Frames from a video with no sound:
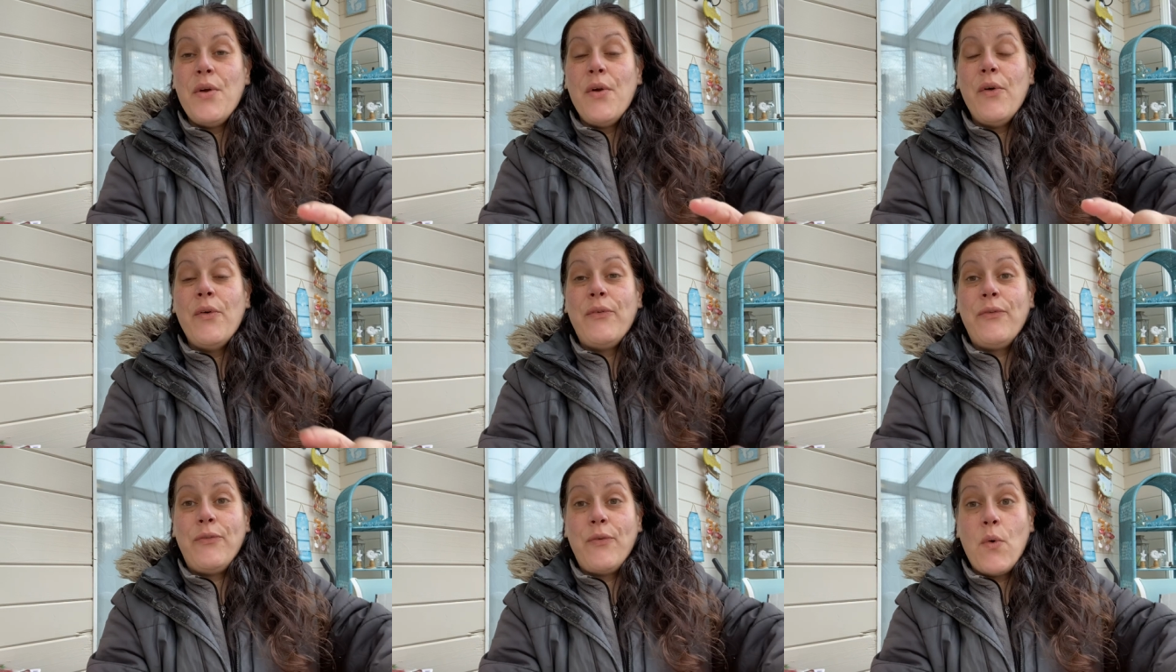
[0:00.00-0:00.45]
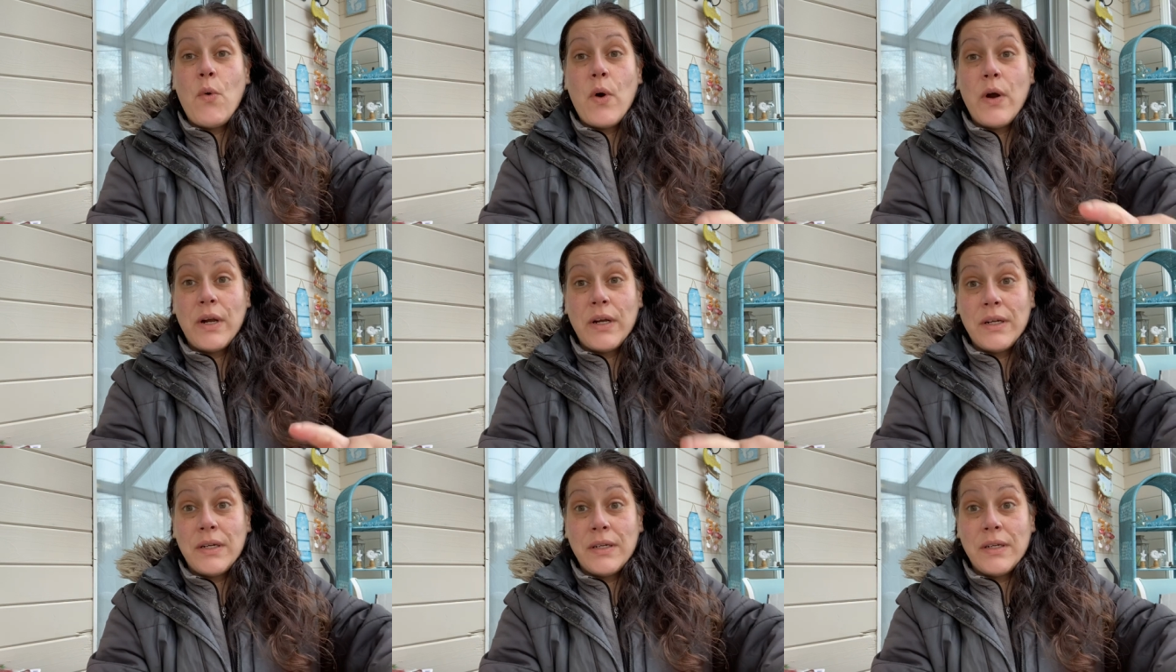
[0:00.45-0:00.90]

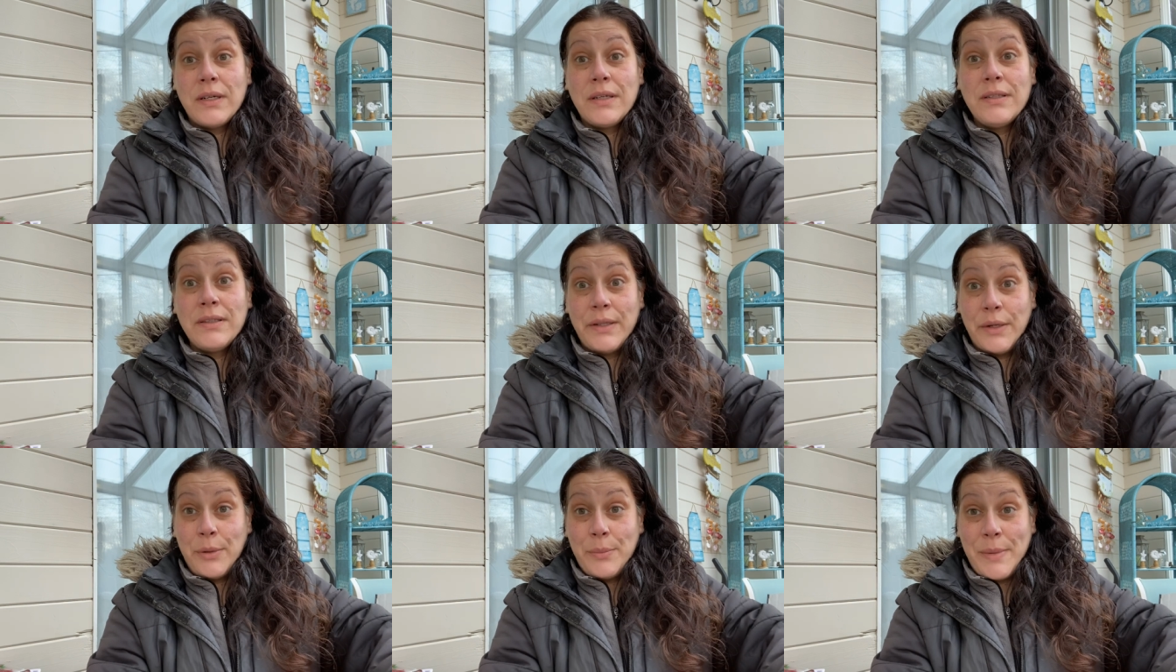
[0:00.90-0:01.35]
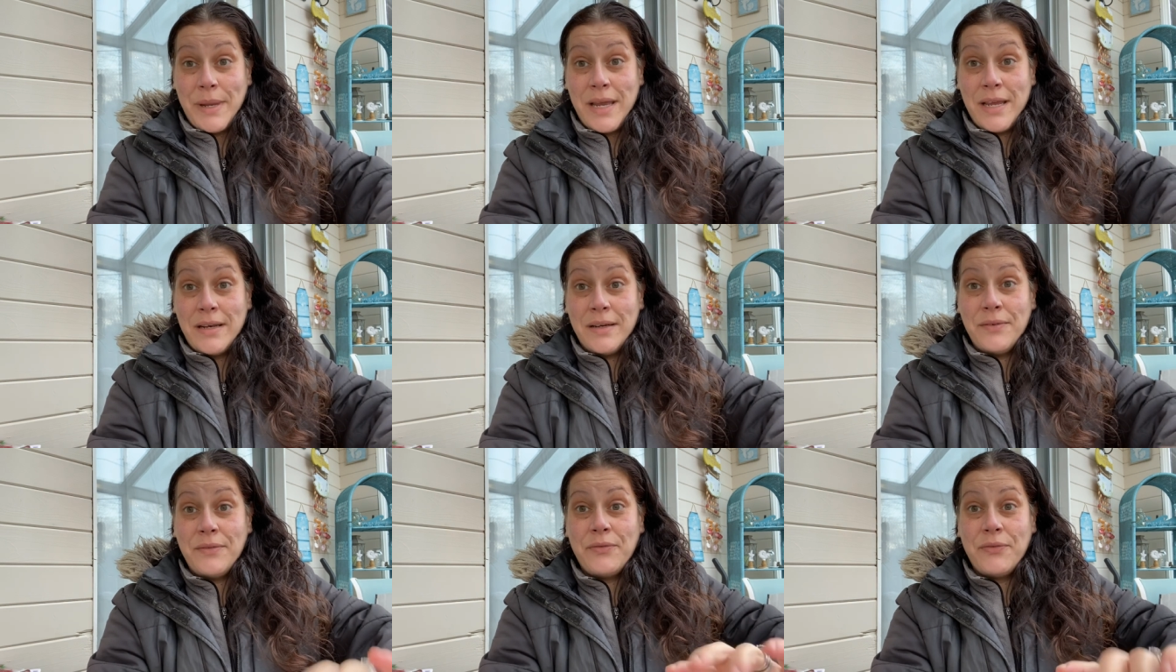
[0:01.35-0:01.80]
for little
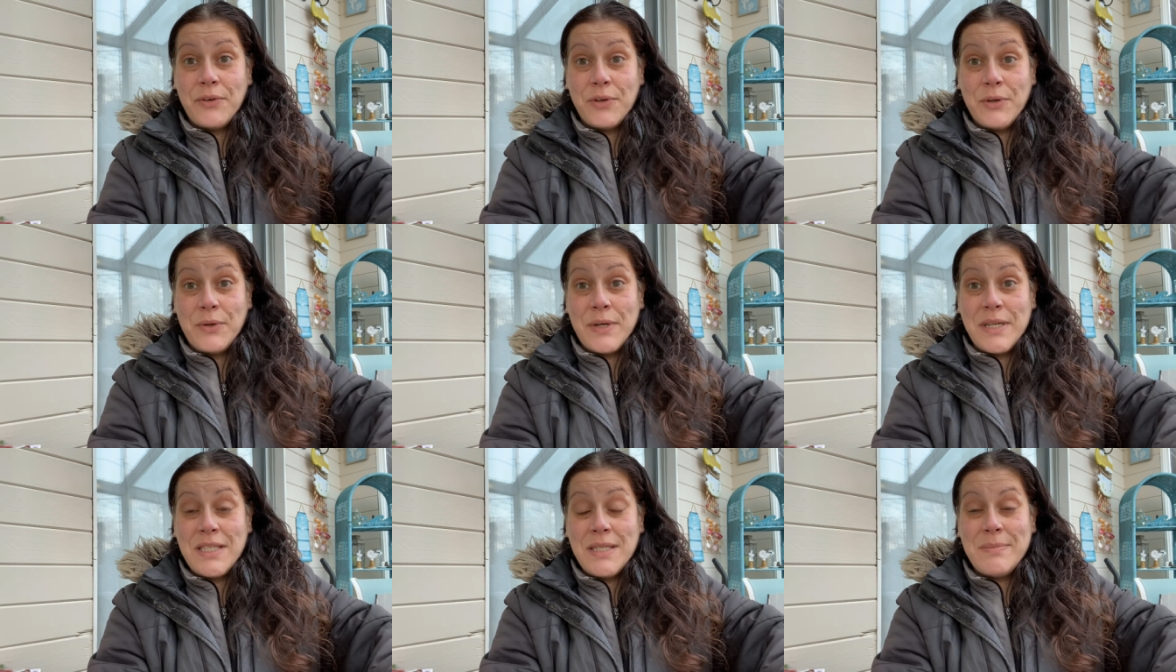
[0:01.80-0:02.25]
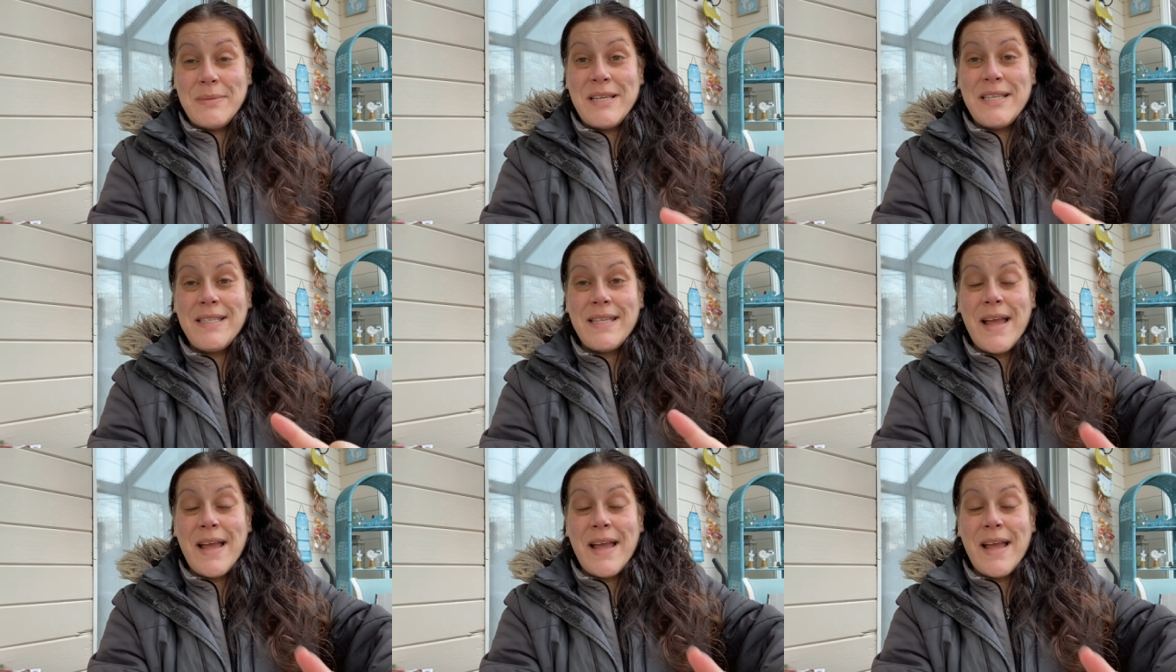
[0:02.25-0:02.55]
man for Christmas,